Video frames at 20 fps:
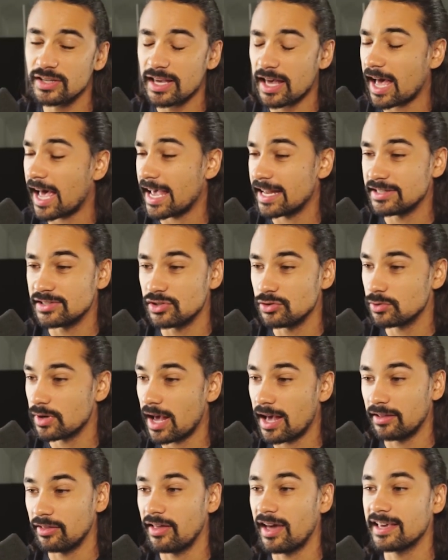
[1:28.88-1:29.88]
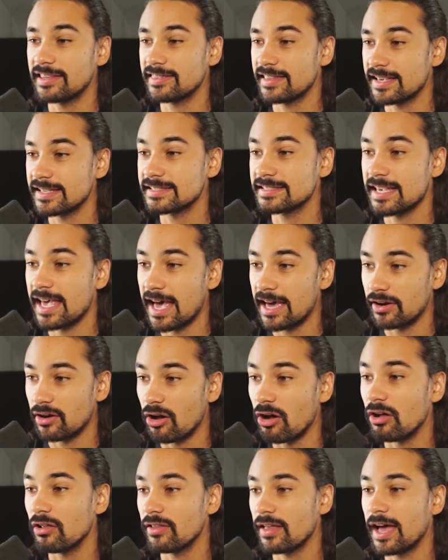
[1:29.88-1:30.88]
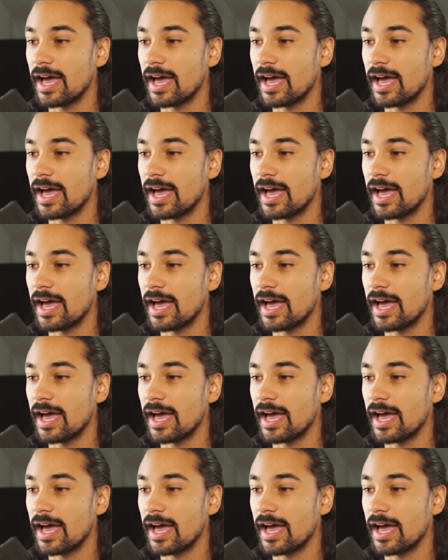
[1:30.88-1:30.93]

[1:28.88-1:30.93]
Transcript: I do not like this at all.